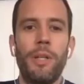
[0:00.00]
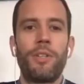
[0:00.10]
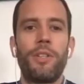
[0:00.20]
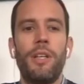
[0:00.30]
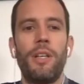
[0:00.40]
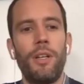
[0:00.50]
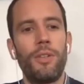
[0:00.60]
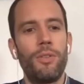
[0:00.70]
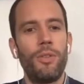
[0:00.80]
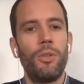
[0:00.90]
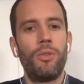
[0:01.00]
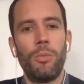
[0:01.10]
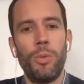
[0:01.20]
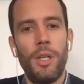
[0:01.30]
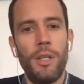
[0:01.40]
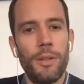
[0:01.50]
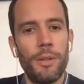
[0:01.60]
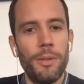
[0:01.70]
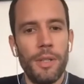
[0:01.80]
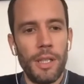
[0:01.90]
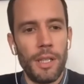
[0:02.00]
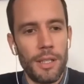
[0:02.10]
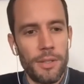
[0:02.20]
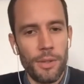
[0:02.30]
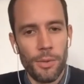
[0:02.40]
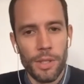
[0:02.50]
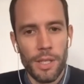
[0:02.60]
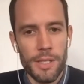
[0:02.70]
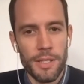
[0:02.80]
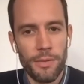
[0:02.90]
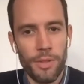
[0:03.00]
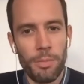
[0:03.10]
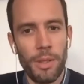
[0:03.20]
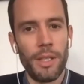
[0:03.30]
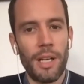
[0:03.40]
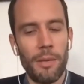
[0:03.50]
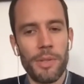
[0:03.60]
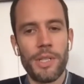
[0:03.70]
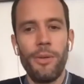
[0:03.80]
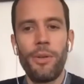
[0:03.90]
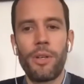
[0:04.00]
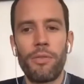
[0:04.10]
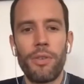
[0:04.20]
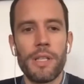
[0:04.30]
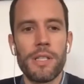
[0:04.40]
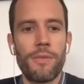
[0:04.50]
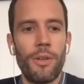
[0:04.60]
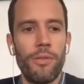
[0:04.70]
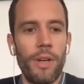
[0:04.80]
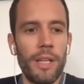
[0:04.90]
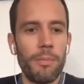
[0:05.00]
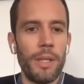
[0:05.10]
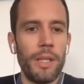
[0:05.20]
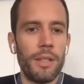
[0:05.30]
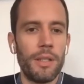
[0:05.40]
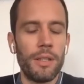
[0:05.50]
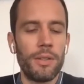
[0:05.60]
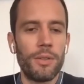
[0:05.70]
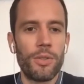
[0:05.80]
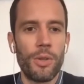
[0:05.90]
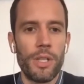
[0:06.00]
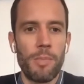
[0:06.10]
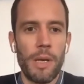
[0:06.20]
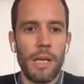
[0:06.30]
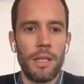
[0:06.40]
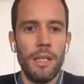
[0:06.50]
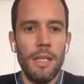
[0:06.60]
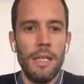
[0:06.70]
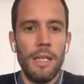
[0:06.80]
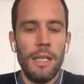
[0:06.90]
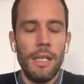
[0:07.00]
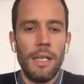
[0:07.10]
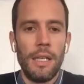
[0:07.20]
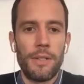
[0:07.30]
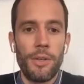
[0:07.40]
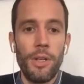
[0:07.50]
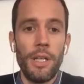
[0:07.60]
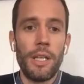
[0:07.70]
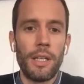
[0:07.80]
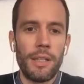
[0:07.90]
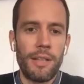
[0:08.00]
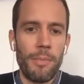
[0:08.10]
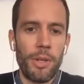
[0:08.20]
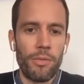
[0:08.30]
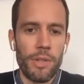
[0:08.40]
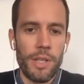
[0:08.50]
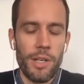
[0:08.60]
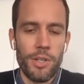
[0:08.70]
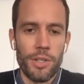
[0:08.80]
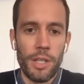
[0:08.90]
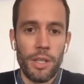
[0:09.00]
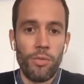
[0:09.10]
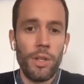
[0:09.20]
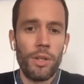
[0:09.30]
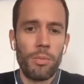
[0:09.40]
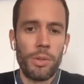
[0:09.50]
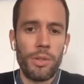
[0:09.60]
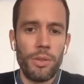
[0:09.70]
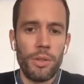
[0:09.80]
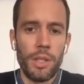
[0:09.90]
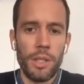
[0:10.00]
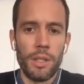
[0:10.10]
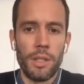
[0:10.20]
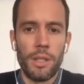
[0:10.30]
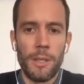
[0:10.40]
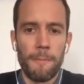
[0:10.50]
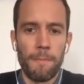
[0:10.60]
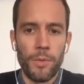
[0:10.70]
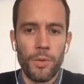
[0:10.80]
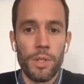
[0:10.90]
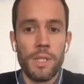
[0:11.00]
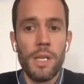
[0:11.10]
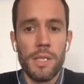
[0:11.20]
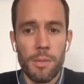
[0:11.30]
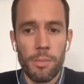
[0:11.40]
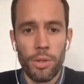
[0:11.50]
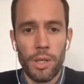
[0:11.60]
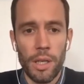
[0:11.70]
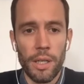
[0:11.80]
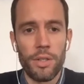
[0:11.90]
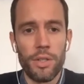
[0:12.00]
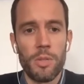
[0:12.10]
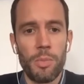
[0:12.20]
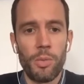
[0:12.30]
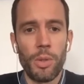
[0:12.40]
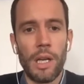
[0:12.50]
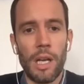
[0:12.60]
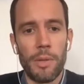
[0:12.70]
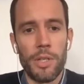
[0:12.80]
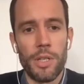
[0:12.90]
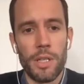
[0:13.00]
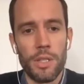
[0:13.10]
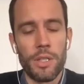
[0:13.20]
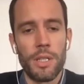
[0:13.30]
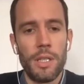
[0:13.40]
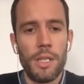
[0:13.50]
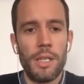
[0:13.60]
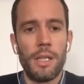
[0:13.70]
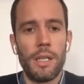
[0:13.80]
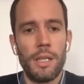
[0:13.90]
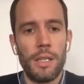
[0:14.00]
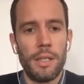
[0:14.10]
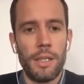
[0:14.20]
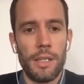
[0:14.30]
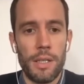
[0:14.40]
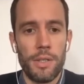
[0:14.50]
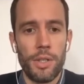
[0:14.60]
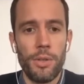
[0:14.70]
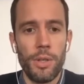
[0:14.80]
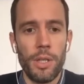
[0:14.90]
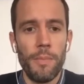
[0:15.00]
to you, Romualdo, and to the organizers of the Berlin Climate Security Conference for inviting me to join this panel. It's certainly a timely conversation and a really good opportunity to discuss the important linkages between climate change and security.